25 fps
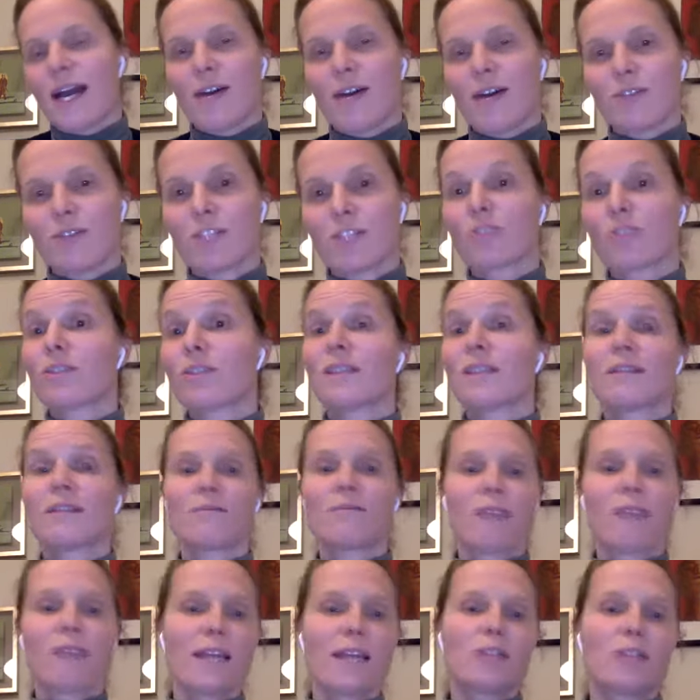houses. So
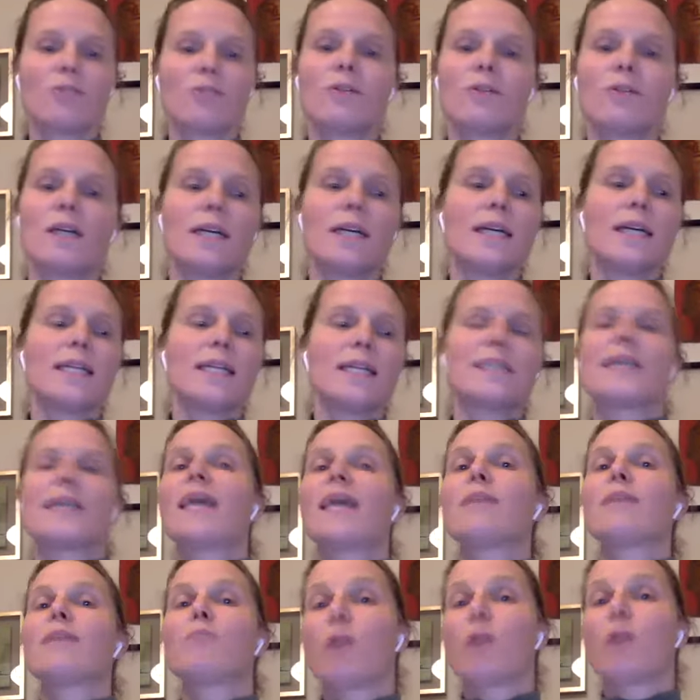try to
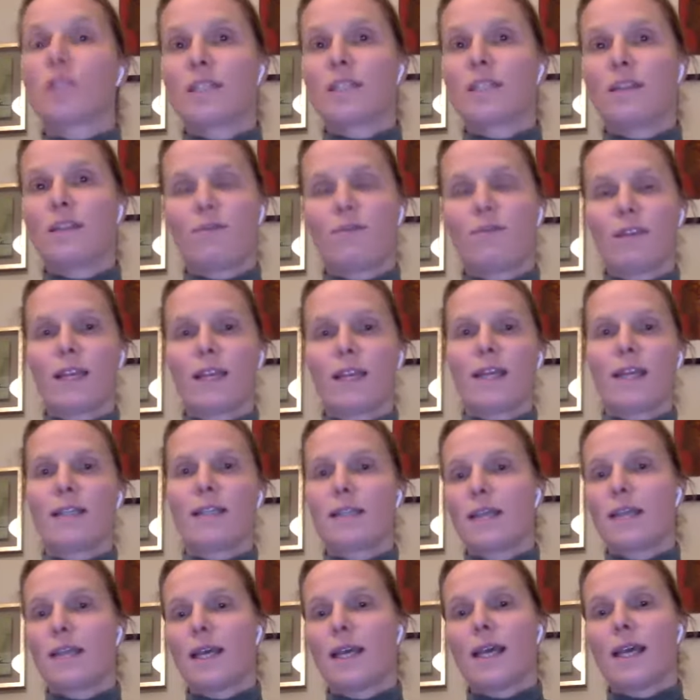say it positively, and
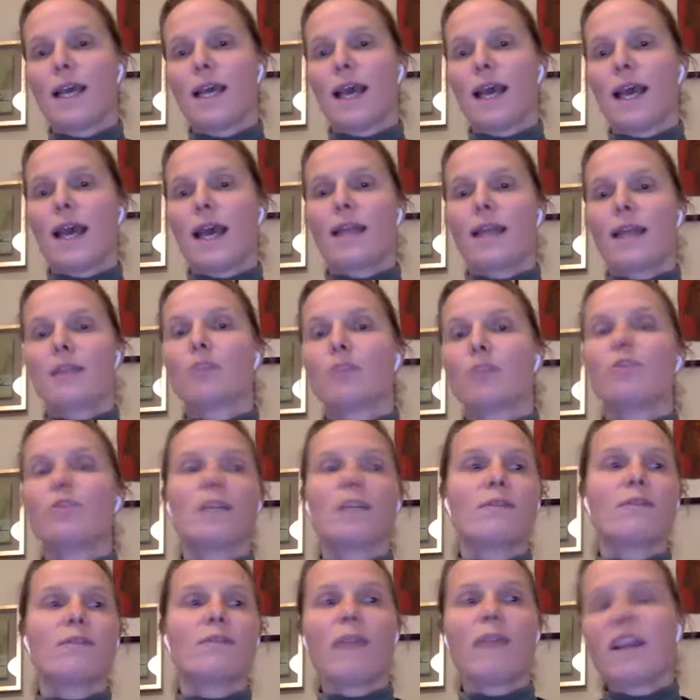right. Don't
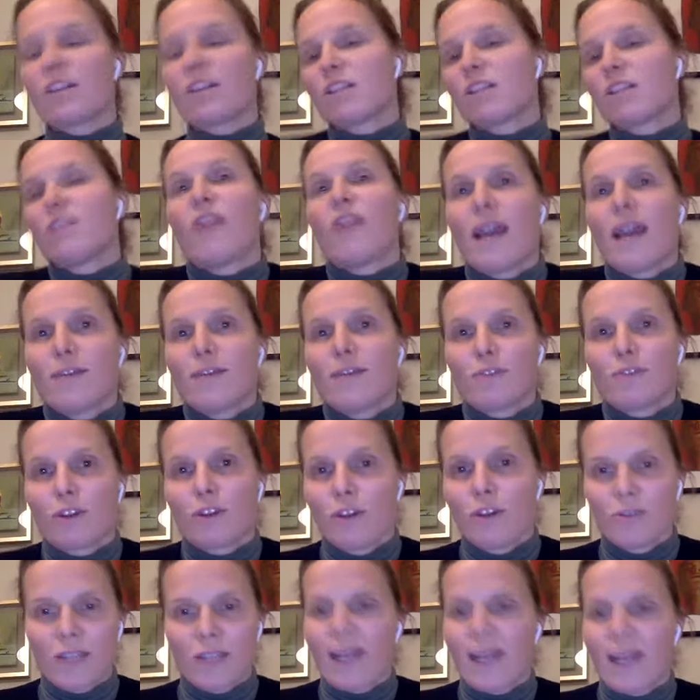even mention you have to
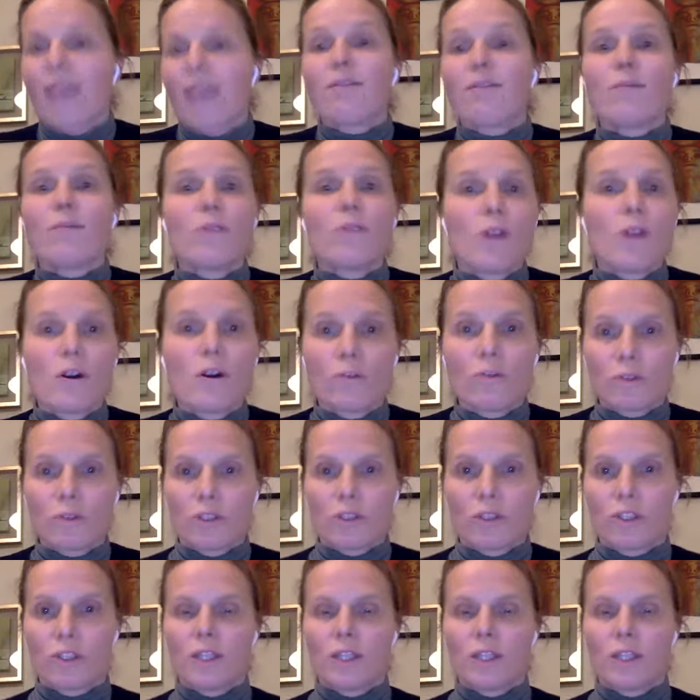close down. Everyone knows.